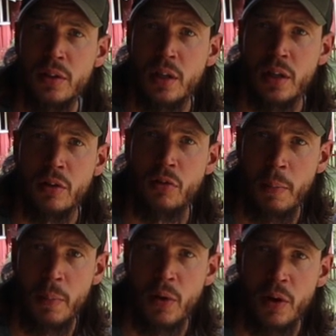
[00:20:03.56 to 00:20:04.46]
the
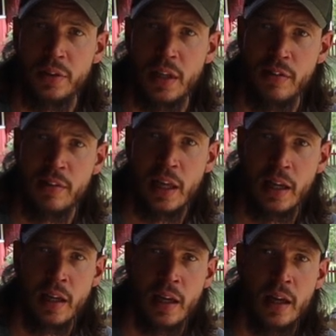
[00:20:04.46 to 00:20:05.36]
gripper on this
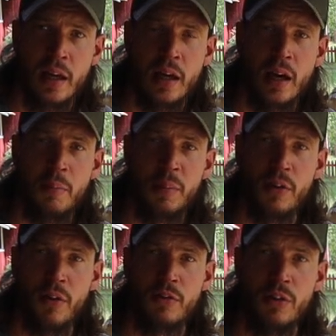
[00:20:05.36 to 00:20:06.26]
thing,
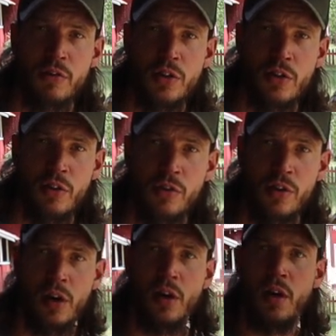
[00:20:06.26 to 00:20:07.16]
because it's
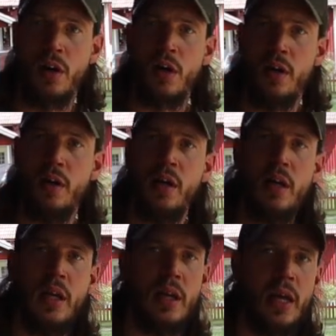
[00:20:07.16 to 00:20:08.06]
just
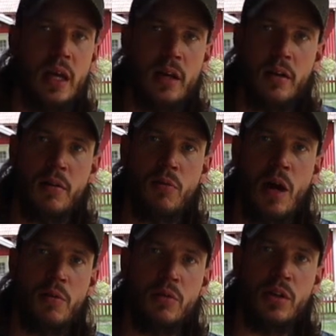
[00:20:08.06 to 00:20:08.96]
like a
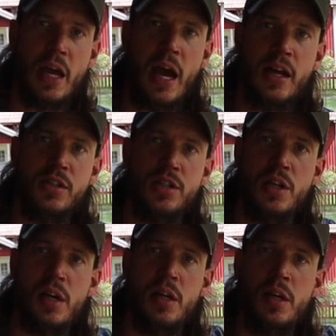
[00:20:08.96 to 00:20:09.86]
round
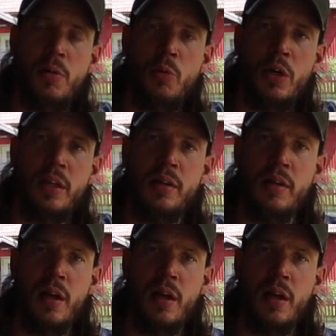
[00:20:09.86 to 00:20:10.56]
edge with